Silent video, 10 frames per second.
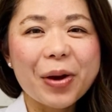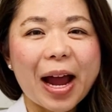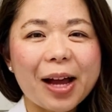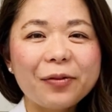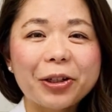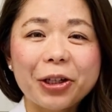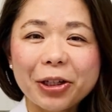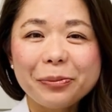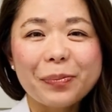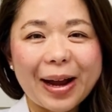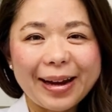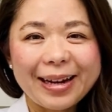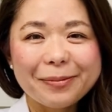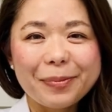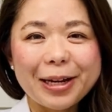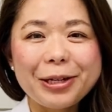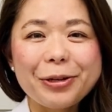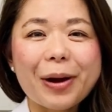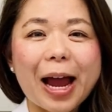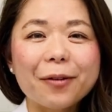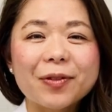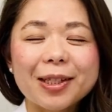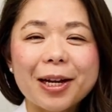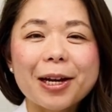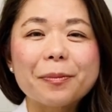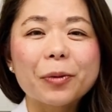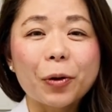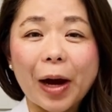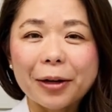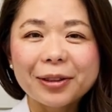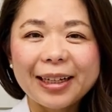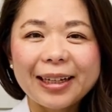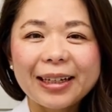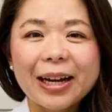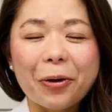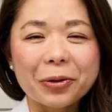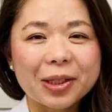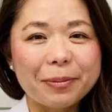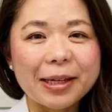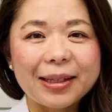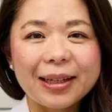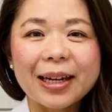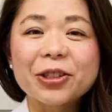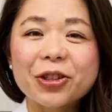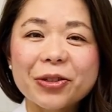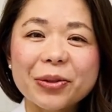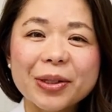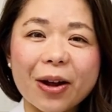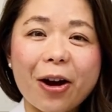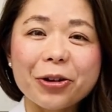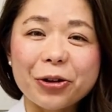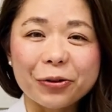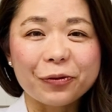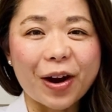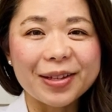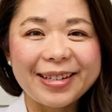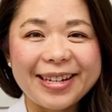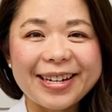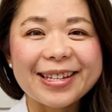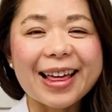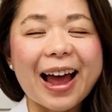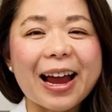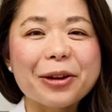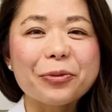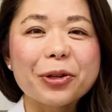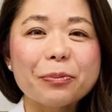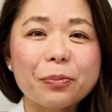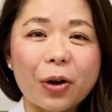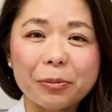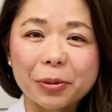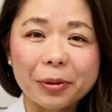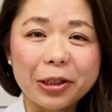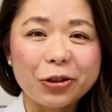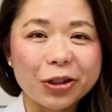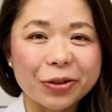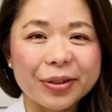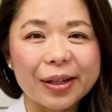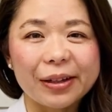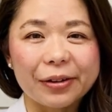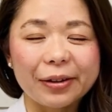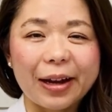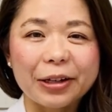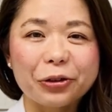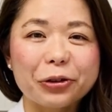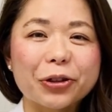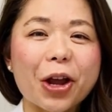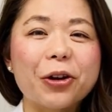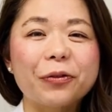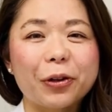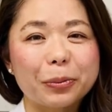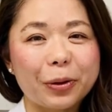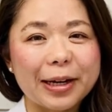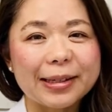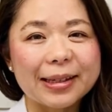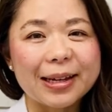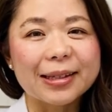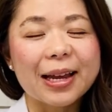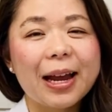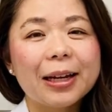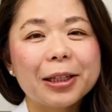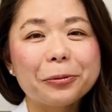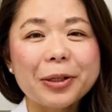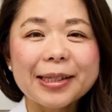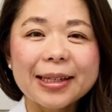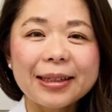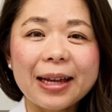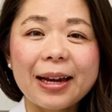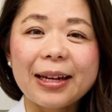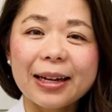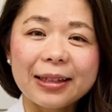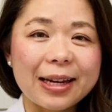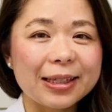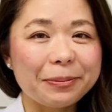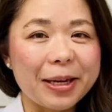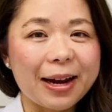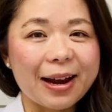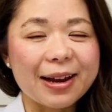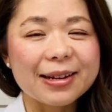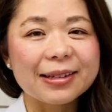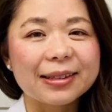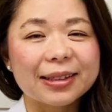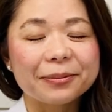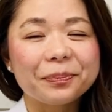have a good bite but you have some crowding or spacing issues on your front teeth, I would probably choose clear aligners over braces. The reason again is because